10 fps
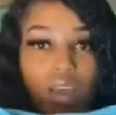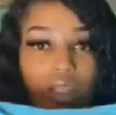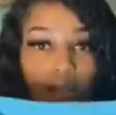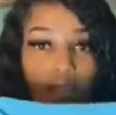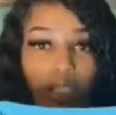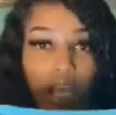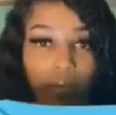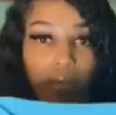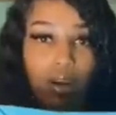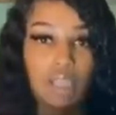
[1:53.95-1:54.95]
the top
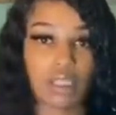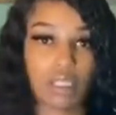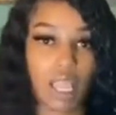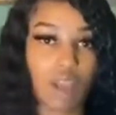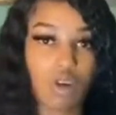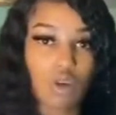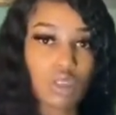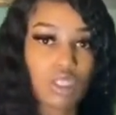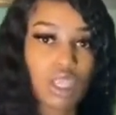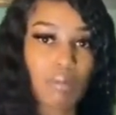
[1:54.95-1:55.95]
part is. Like whose
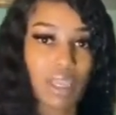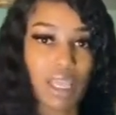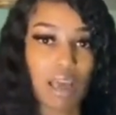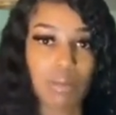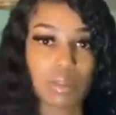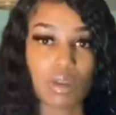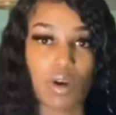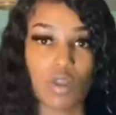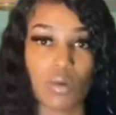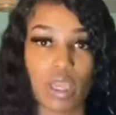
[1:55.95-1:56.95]
stomach comes
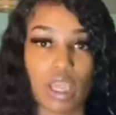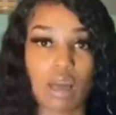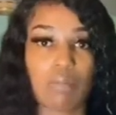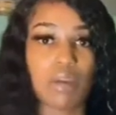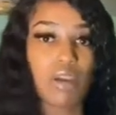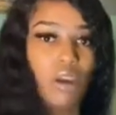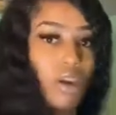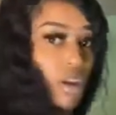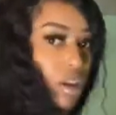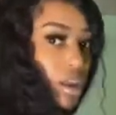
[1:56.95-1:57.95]
all the way up here?
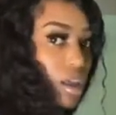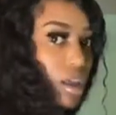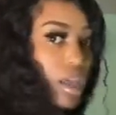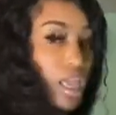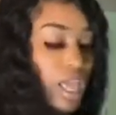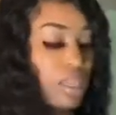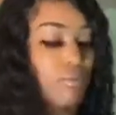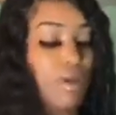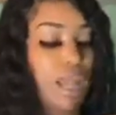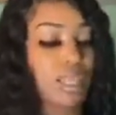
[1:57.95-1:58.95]
And the
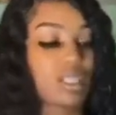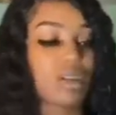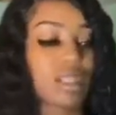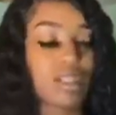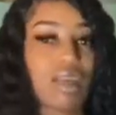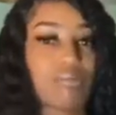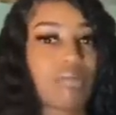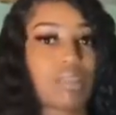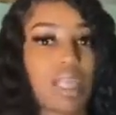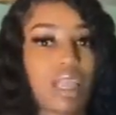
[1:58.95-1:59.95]
pockets are at the top. So
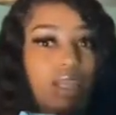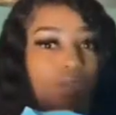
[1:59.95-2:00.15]
it's like